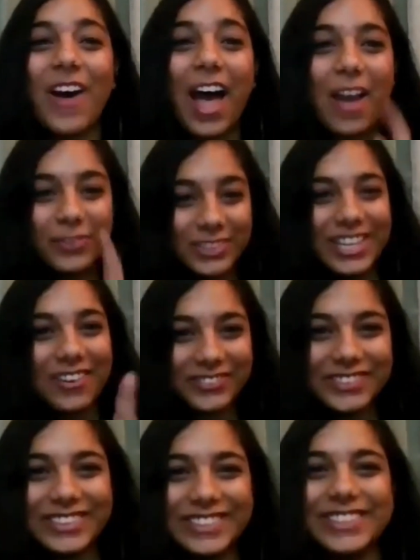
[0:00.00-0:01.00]
So I would
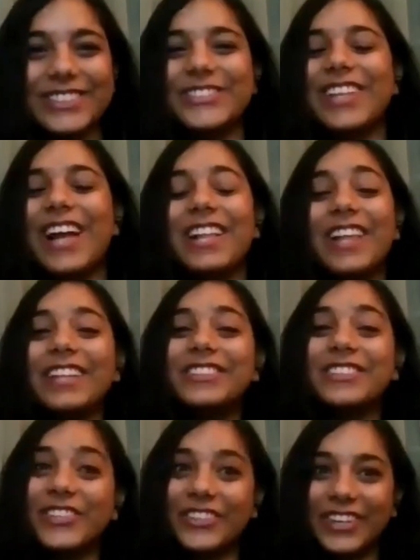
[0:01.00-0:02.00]
definitely do that. That's
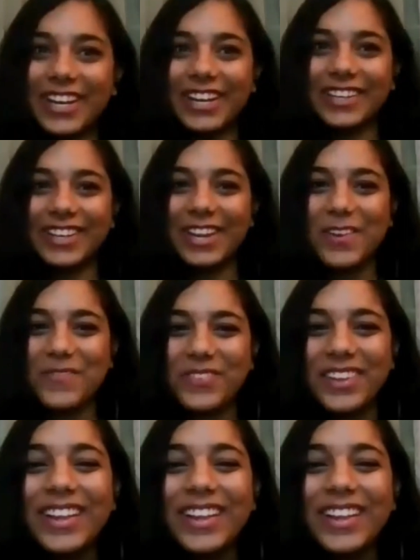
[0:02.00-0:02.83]
a great tip.